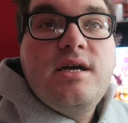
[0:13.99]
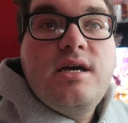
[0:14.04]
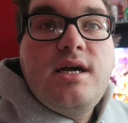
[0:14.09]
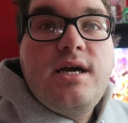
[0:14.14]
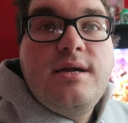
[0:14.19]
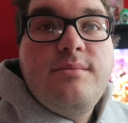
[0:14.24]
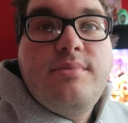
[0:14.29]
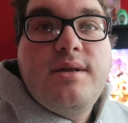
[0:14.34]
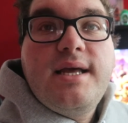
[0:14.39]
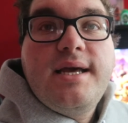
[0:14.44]

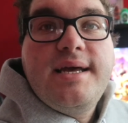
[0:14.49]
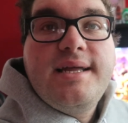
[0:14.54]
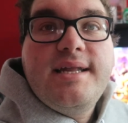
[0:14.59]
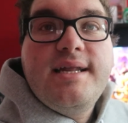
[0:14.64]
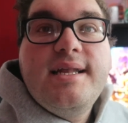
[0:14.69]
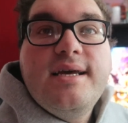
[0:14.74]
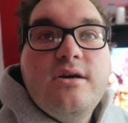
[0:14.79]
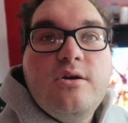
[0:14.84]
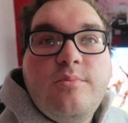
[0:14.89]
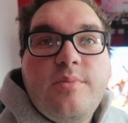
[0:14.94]
I'm playing a
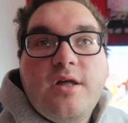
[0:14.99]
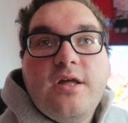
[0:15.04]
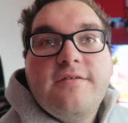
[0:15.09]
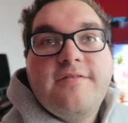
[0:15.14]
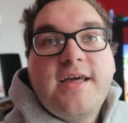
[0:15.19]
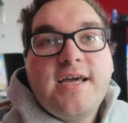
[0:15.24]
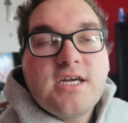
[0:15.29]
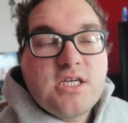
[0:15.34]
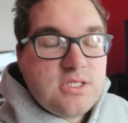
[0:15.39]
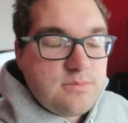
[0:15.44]
little bit of
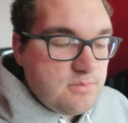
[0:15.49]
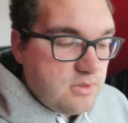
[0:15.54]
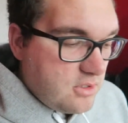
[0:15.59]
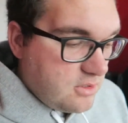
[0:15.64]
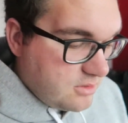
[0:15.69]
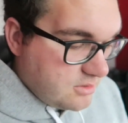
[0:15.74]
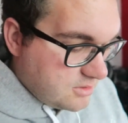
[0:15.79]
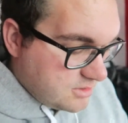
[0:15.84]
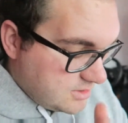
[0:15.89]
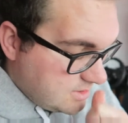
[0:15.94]

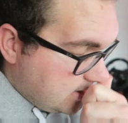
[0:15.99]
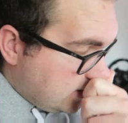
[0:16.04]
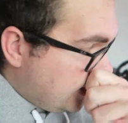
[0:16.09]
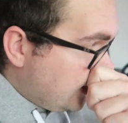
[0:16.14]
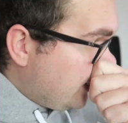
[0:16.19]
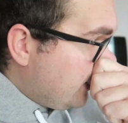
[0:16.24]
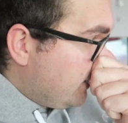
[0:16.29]
Xbox.